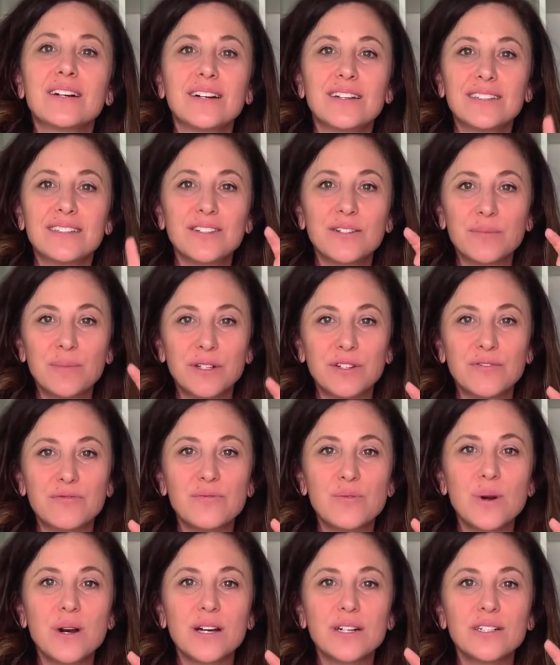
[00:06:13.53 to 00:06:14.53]
a little bit of
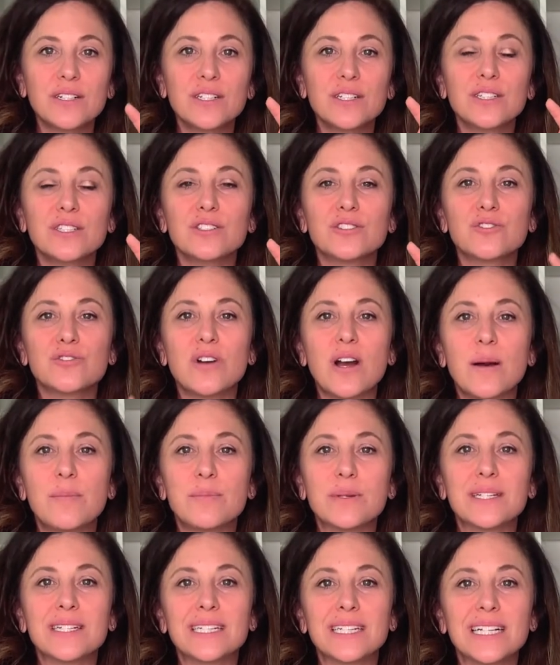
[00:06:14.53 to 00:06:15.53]
water, drop
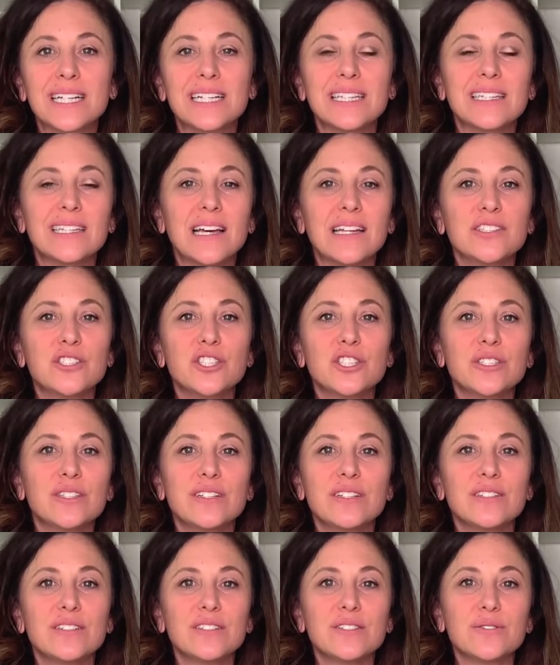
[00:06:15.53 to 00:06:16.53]
in
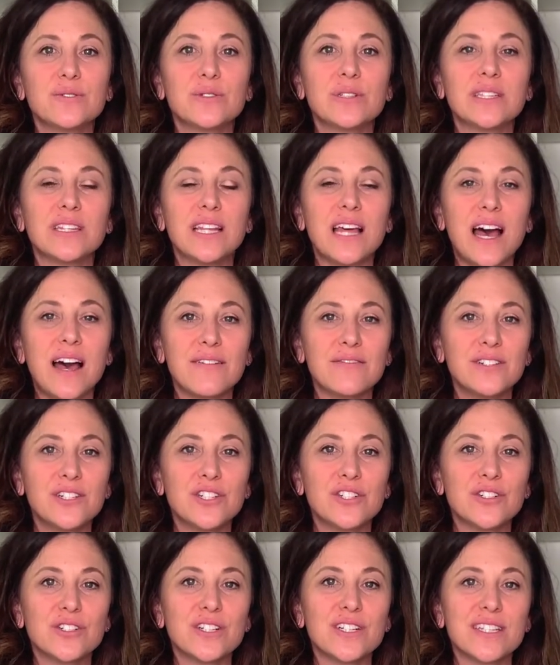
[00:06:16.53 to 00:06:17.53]
calendula or
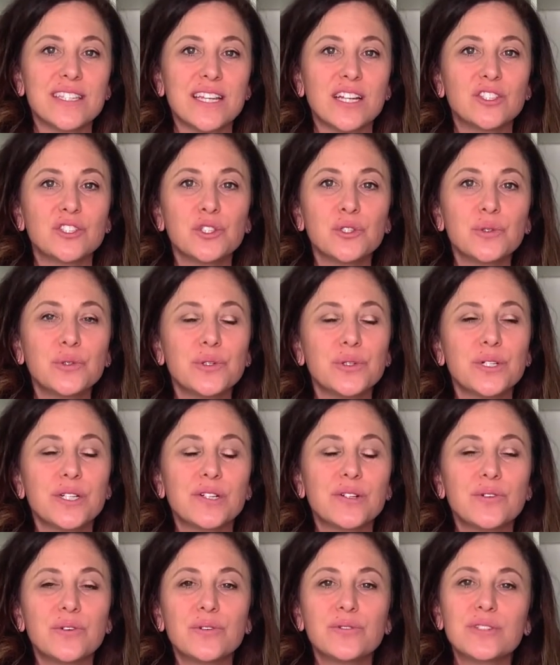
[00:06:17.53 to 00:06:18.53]
lavender essential
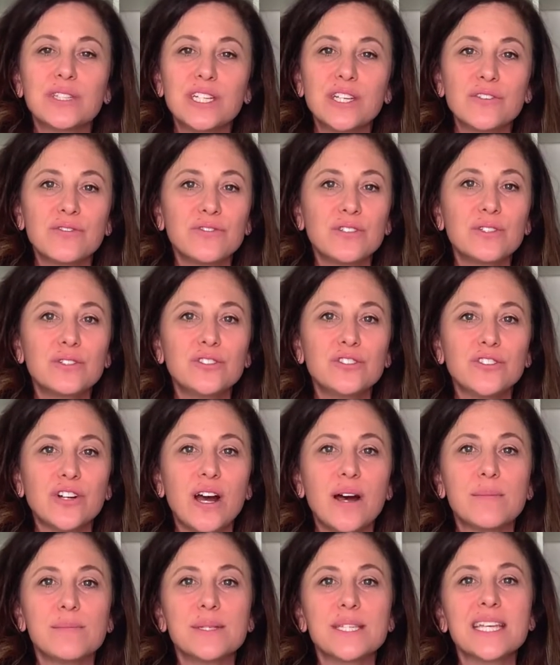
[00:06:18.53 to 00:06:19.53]
oil, only a few
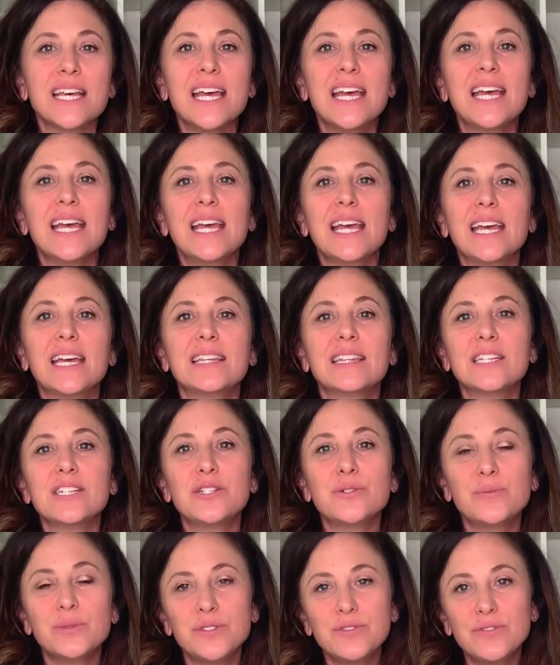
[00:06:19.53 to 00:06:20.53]
drops, and then
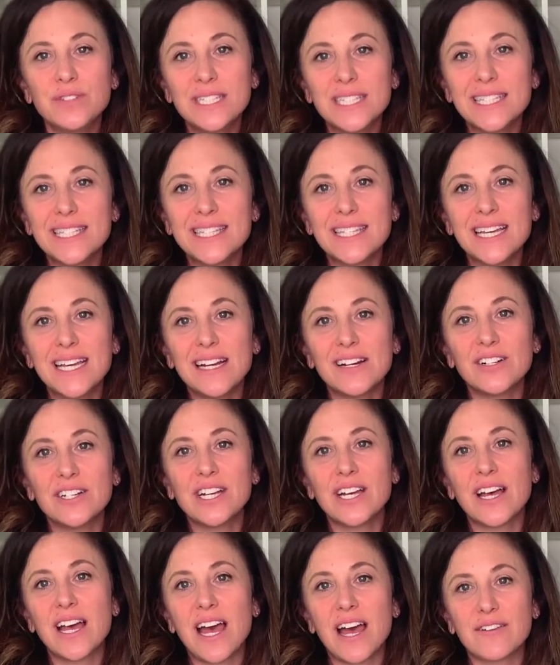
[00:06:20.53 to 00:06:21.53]
you would rinse the
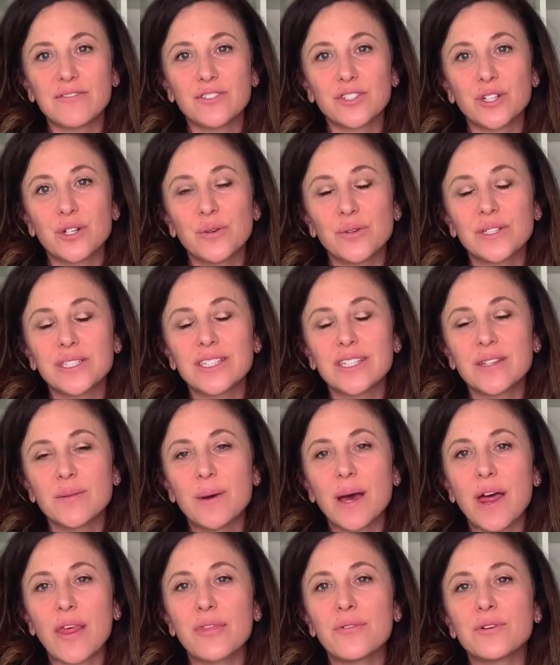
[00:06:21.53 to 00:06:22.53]
area after going to the
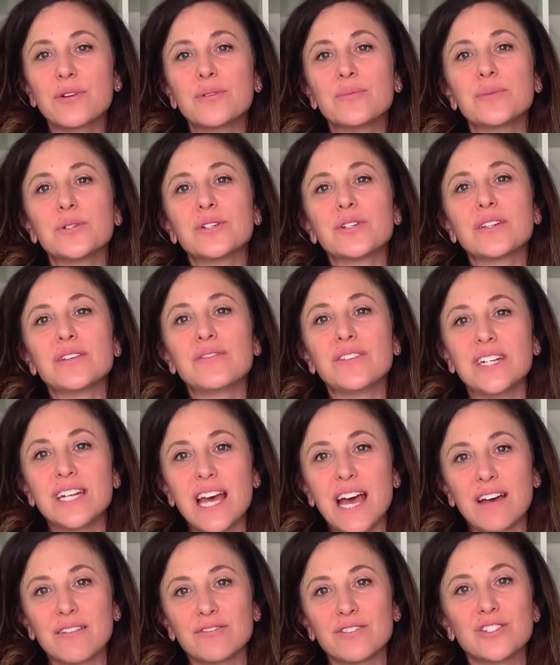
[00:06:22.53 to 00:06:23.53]
bathroom or even
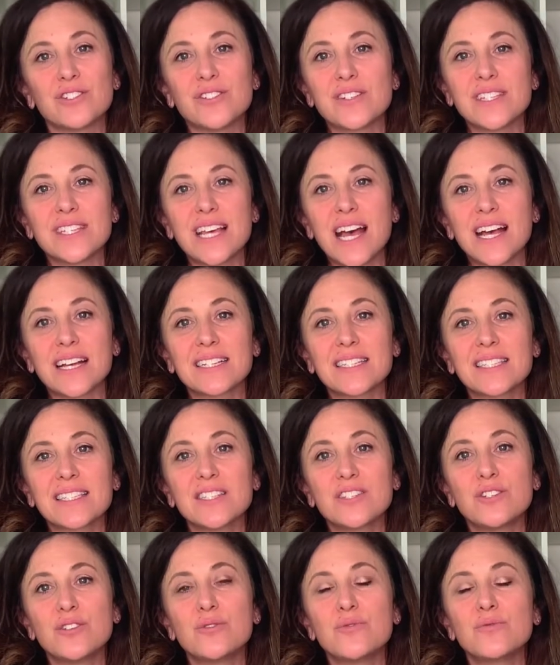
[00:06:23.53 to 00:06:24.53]
after sex
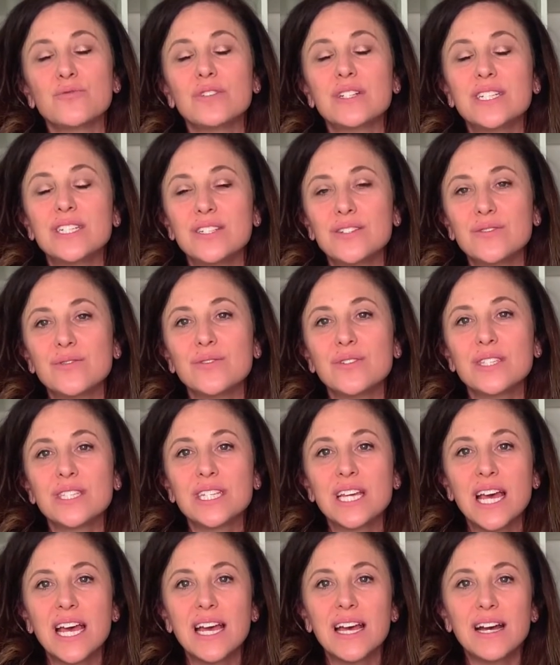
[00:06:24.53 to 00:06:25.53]
to reduce
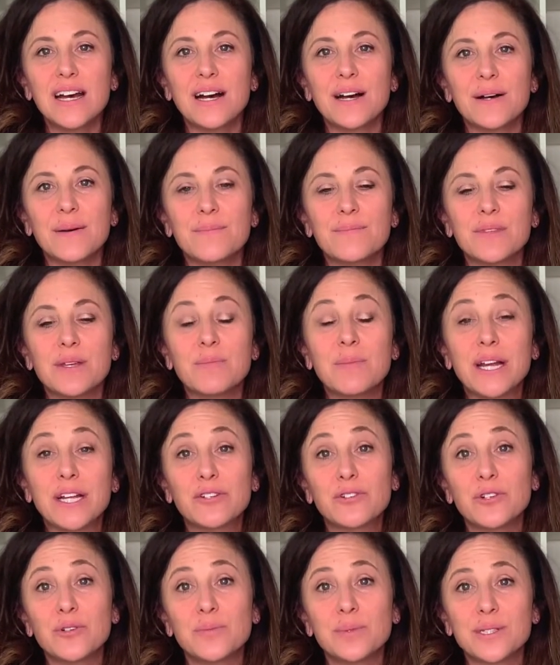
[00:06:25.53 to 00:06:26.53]
the
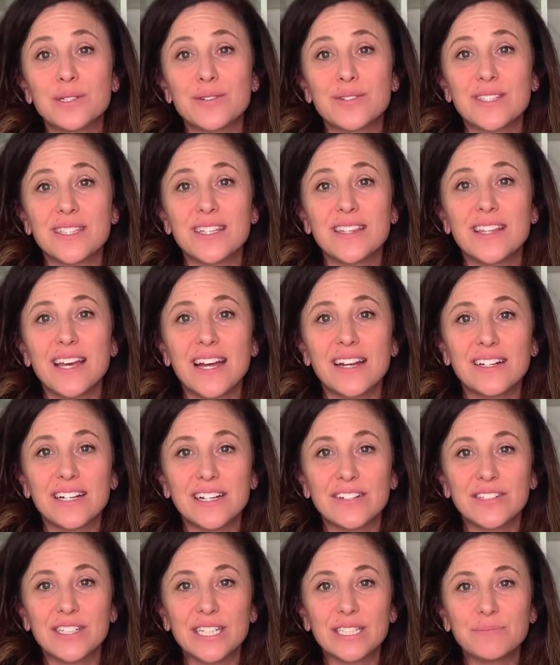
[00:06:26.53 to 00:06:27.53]
microbials in that
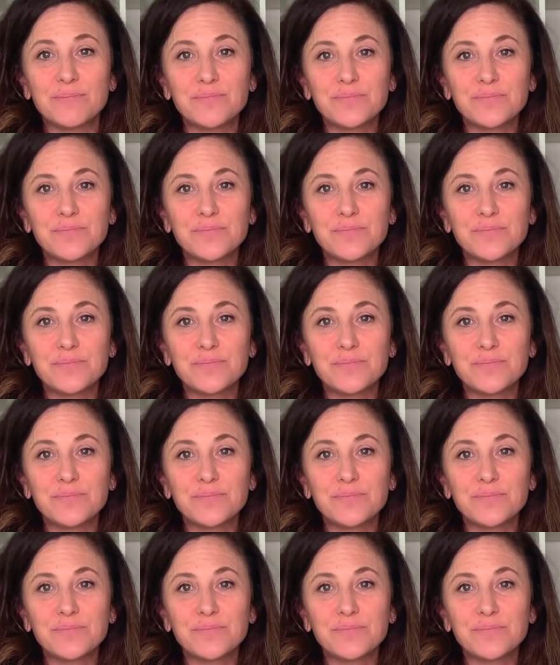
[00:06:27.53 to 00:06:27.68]
area.